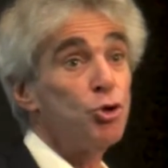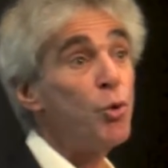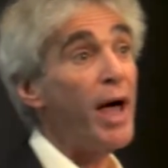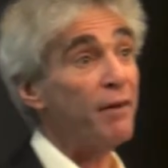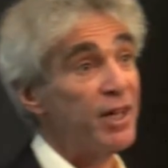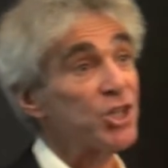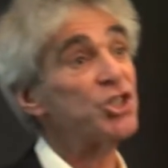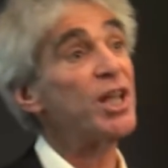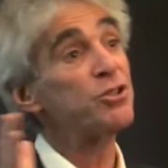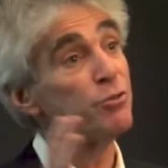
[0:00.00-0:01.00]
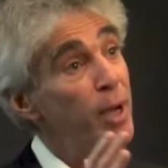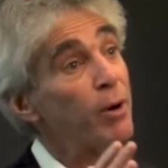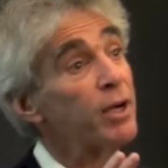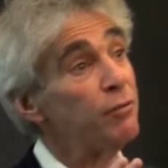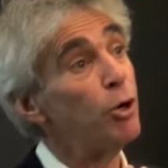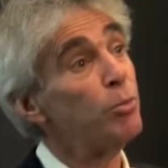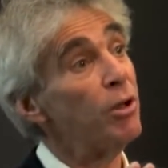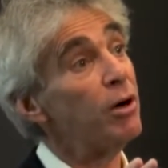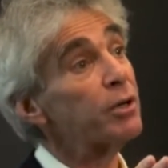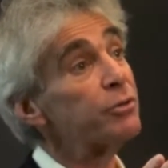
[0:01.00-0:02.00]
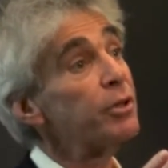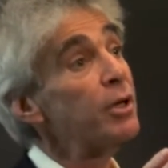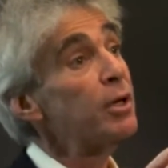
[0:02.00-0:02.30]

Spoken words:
do have extensive pairing of homologs